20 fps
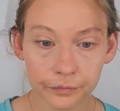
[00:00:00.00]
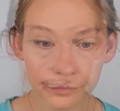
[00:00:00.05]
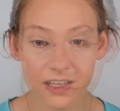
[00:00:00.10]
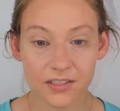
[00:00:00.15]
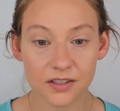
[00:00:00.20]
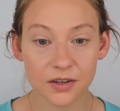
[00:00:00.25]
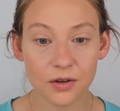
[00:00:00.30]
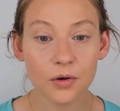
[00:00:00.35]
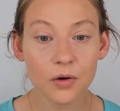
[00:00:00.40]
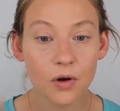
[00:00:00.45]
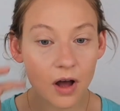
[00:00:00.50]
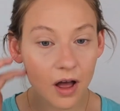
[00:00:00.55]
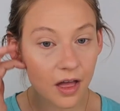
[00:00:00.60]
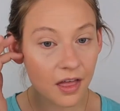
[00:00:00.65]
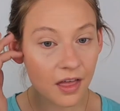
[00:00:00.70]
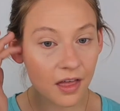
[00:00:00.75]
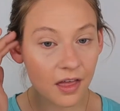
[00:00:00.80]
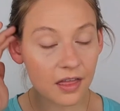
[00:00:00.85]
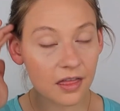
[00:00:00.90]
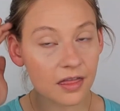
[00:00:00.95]
So
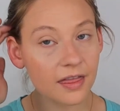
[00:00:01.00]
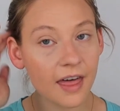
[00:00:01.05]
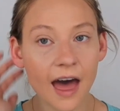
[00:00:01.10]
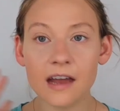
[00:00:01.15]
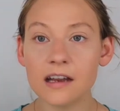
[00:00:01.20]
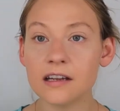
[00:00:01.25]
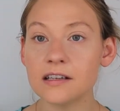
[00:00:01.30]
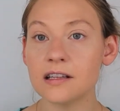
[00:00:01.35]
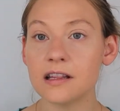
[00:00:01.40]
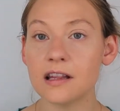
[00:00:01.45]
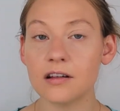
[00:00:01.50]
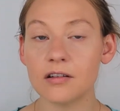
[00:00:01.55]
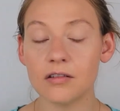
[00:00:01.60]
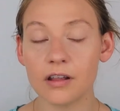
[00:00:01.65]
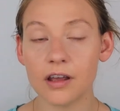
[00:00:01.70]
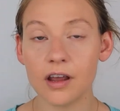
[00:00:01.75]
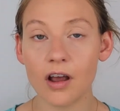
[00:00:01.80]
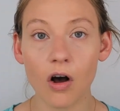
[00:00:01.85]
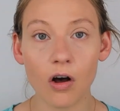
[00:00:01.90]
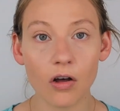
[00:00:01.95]
that is
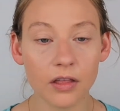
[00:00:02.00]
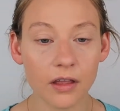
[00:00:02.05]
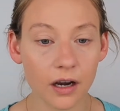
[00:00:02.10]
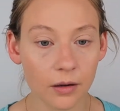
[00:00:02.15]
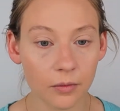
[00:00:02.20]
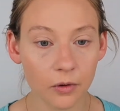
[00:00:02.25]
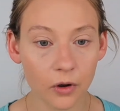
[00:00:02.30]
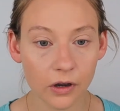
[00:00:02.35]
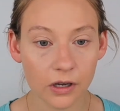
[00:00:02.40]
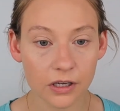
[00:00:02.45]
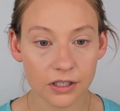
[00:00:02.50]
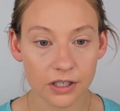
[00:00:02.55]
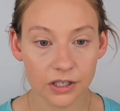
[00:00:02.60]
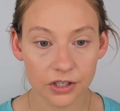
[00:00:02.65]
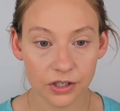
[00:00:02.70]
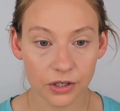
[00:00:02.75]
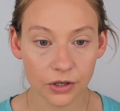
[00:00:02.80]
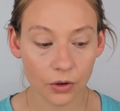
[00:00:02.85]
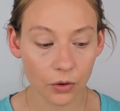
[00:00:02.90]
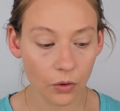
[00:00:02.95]
literally all that I'm going to
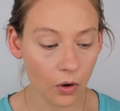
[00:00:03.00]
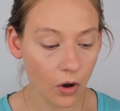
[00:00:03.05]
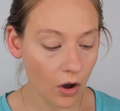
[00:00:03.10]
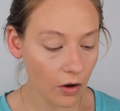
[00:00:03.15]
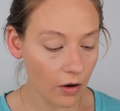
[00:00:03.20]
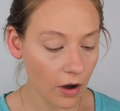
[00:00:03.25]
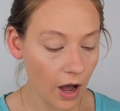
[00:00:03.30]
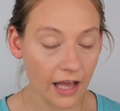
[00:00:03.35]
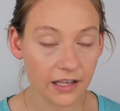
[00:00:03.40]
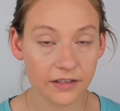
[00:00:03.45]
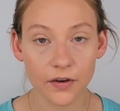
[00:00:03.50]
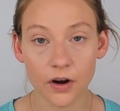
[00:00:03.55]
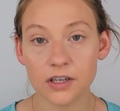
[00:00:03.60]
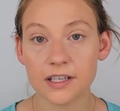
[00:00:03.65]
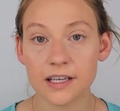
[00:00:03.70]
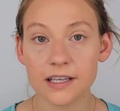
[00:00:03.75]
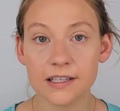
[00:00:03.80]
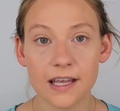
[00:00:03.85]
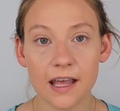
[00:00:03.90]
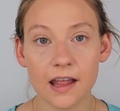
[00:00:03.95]
do. As far
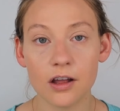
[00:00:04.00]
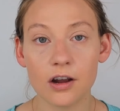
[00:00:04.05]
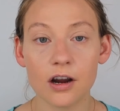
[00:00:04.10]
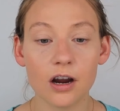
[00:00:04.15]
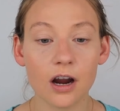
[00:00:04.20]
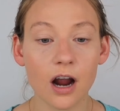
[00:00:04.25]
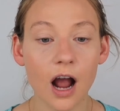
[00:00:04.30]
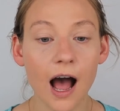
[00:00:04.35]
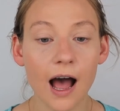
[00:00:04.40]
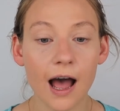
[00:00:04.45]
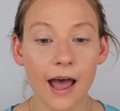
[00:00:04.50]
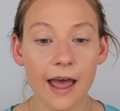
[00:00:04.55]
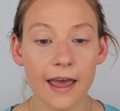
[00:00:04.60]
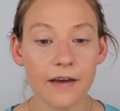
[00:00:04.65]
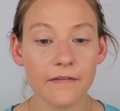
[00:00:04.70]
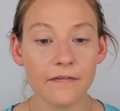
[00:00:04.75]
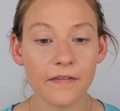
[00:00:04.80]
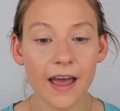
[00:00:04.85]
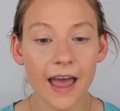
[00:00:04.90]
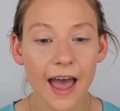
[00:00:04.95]
as concealer,
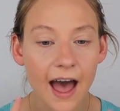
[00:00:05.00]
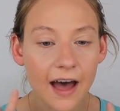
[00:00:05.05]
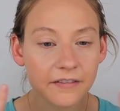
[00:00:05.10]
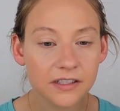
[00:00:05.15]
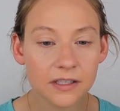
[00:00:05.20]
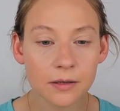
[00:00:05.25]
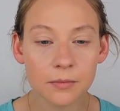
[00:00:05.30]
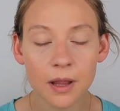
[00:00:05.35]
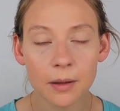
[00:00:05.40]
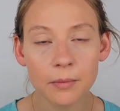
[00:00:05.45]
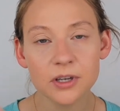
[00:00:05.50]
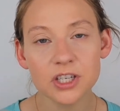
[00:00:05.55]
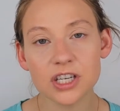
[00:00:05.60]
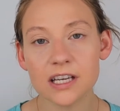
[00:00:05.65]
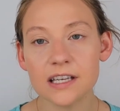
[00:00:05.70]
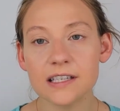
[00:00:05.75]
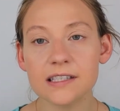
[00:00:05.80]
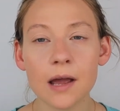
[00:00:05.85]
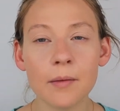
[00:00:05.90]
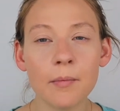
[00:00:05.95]
if I have some
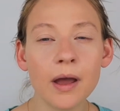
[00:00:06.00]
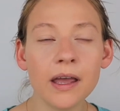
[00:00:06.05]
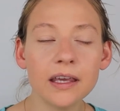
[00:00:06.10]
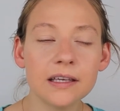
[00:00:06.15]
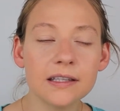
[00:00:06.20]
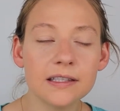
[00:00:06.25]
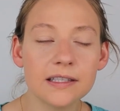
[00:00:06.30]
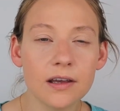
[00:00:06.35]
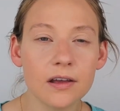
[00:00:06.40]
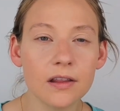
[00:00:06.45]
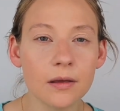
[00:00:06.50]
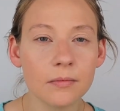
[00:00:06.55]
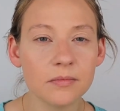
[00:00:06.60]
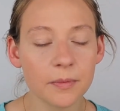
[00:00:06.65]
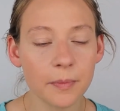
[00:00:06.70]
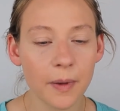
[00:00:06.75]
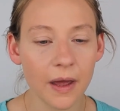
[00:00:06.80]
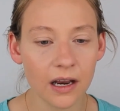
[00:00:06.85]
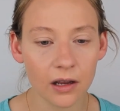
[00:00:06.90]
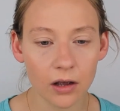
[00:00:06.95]
blemishes, I might conceal them
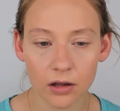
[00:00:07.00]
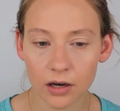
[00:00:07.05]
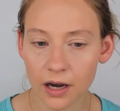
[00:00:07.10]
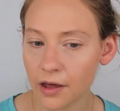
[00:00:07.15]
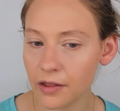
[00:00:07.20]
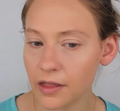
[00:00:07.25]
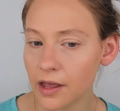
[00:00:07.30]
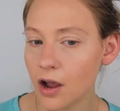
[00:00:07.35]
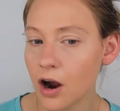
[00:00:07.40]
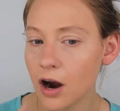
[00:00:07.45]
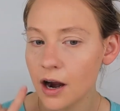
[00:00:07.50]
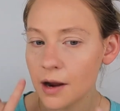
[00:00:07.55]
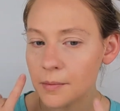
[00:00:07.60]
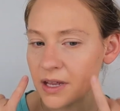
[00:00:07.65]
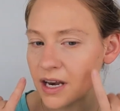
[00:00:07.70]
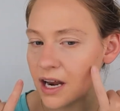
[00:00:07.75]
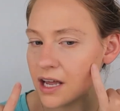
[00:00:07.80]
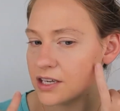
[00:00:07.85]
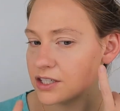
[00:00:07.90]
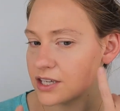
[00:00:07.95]
depending on how they are. I
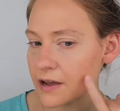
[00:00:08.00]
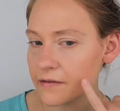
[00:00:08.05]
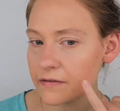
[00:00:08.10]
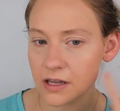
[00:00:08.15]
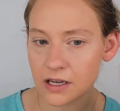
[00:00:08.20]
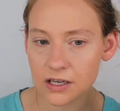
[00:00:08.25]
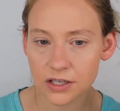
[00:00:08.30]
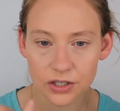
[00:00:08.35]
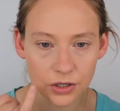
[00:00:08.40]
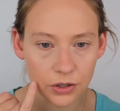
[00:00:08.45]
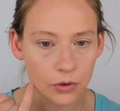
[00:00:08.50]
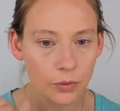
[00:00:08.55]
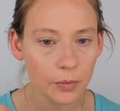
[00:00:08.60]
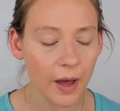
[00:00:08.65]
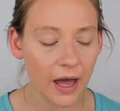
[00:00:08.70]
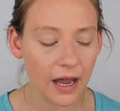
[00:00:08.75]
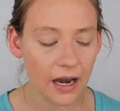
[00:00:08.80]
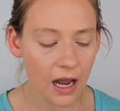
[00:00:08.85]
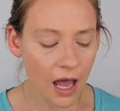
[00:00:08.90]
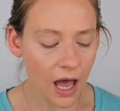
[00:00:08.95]
mean, I definitely do,
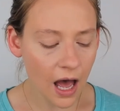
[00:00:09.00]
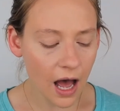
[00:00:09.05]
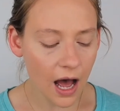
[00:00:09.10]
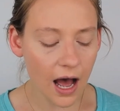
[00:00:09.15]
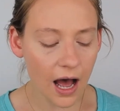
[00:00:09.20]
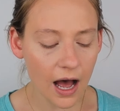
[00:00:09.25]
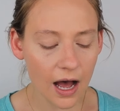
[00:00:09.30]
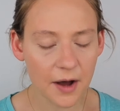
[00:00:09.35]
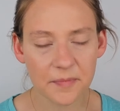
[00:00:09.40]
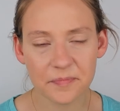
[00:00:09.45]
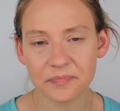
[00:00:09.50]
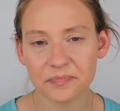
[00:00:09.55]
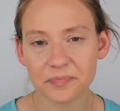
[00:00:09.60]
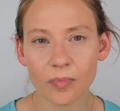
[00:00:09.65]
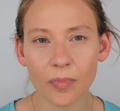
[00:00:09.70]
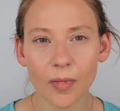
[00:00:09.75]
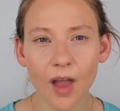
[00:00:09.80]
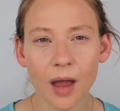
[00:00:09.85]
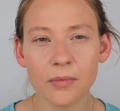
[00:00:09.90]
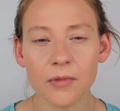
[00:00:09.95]
but I'm
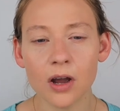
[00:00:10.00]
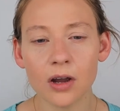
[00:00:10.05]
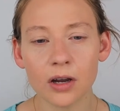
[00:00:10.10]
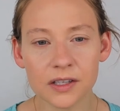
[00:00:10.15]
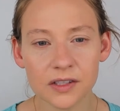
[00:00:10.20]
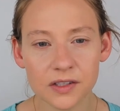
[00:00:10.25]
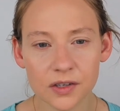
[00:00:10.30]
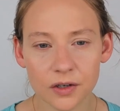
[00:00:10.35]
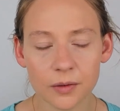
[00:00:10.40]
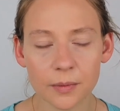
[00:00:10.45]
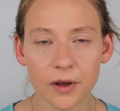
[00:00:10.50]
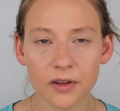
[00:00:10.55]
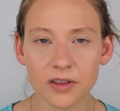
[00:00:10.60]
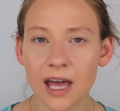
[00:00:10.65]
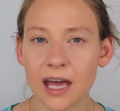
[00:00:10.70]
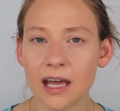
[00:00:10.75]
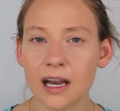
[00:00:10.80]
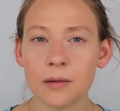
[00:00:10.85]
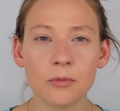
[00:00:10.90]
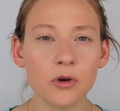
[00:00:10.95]
not concerned about
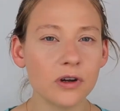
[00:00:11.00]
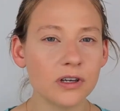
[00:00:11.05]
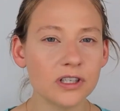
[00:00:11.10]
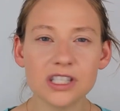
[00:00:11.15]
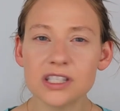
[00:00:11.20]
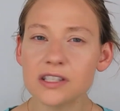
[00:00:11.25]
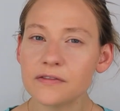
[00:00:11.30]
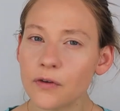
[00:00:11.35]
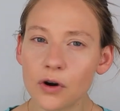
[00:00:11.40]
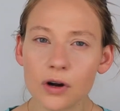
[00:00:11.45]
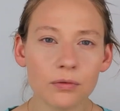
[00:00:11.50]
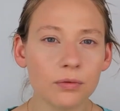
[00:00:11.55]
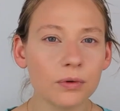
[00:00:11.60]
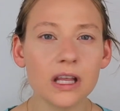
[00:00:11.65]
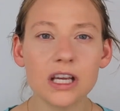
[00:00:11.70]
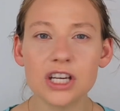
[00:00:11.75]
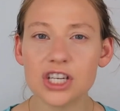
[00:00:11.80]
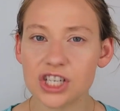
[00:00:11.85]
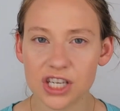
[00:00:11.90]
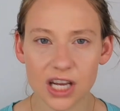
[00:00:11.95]
that. I'm going just for a
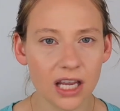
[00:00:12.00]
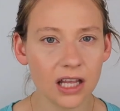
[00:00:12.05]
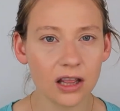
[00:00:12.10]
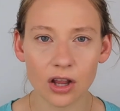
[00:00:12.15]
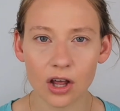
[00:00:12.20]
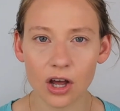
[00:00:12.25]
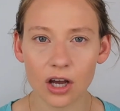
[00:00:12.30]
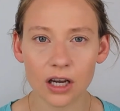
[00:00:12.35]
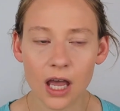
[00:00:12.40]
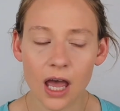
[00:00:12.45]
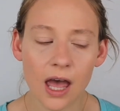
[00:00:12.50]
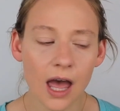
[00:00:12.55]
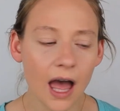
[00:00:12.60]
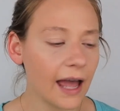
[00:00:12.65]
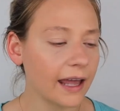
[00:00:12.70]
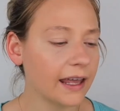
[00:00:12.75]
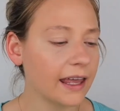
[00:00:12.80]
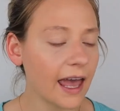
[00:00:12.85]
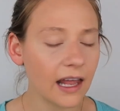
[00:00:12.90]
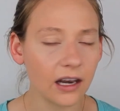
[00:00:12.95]
really sheen look.
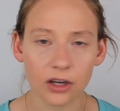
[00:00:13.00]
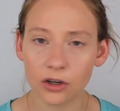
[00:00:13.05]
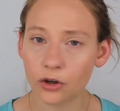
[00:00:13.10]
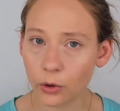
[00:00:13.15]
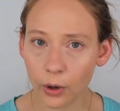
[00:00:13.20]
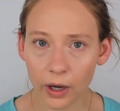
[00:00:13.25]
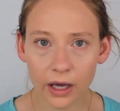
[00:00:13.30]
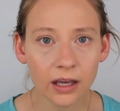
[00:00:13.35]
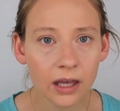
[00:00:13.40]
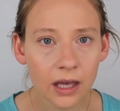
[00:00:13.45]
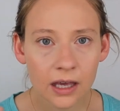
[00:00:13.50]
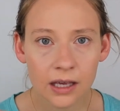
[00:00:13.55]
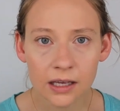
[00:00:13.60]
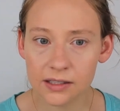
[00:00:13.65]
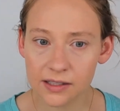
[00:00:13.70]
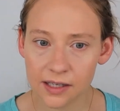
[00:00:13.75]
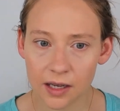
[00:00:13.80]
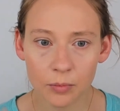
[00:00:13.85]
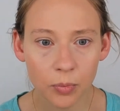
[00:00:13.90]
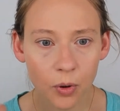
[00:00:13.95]
Again, quick,
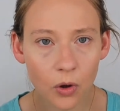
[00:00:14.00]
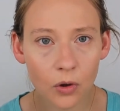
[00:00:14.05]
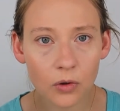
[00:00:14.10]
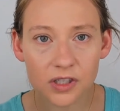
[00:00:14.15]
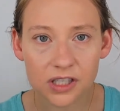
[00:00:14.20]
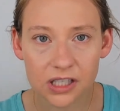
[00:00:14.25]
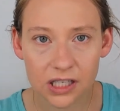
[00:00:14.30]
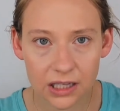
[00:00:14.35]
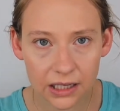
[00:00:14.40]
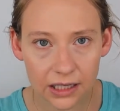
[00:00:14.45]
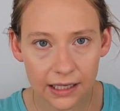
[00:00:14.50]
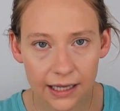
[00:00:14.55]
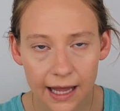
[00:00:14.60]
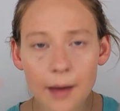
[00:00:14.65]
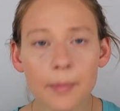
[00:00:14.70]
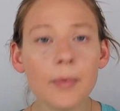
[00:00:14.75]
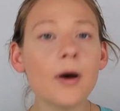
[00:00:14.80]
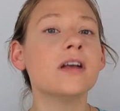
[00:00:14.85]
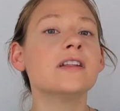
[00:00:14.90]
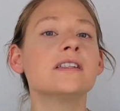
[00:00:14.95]
simple,
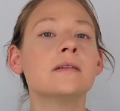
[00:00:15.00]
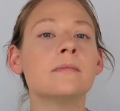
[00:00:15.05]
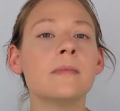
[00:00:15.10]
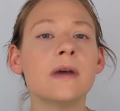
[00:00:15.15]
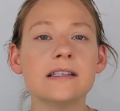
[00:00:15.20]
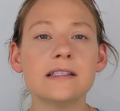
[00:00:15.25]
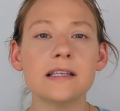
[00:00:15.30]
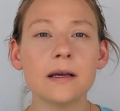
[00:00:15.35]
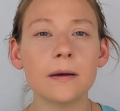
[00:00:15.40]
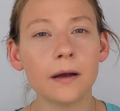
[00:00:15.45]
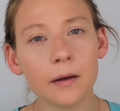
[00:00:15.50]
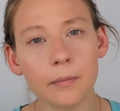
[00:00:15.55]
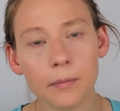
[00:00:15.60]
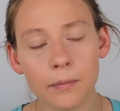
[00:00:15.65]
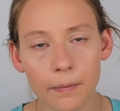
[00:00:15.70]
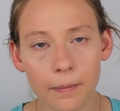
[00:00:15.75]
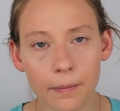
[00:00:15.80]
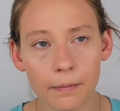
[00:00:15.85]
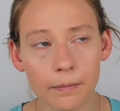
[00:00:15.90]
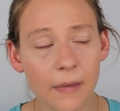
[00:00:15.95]
slap on some
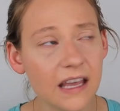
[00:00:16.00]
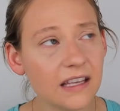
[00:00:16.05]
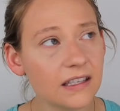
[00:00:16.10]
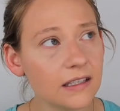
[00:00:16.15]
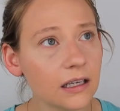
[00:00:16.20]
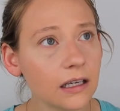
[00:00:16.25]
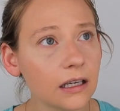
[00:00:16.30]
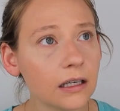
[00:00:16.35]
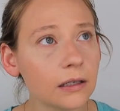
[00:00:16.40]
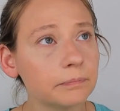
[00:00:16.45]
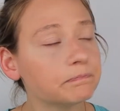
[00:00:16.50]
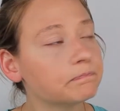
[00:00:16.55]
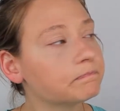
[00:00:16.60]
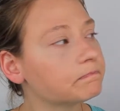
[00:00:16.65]
Masic.